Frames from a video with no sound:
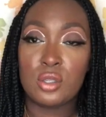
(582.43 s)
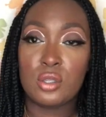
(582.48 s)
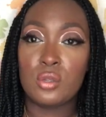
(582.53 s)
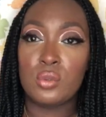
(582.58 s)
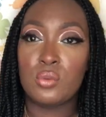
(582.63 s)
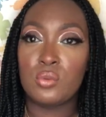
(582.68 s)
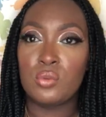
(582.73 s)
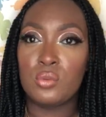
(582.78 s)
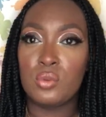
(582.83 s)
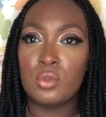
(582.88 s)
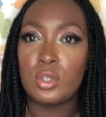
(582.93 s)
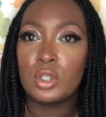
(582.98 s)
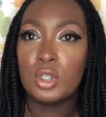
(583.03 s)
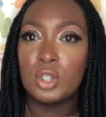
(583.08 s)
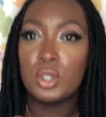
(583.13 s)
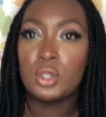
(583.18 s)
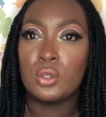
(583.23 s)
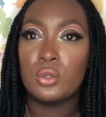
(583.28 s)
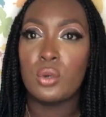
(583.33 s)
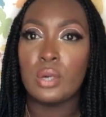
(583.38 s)
two
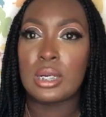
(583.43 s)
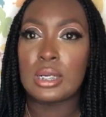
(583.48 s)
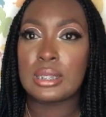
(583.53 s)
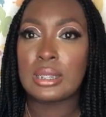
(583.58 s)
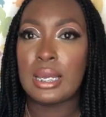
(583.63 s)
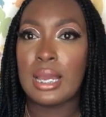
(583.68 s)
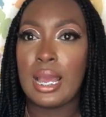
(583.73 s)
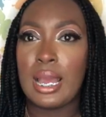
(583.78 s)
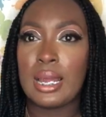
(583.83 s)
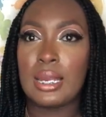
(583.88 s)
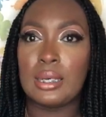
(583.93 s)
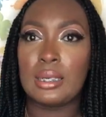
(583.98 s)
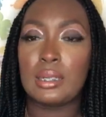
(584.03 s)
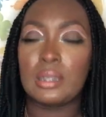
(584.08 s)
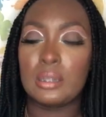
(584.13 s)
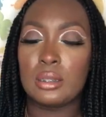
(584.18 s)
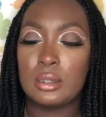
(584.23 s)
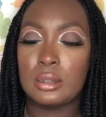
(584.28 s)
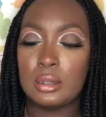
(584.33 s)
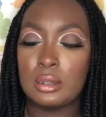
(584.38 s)
short
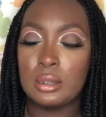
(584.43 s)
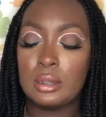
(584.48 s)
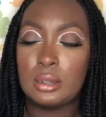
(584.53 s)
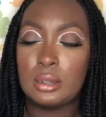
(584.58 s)
handles.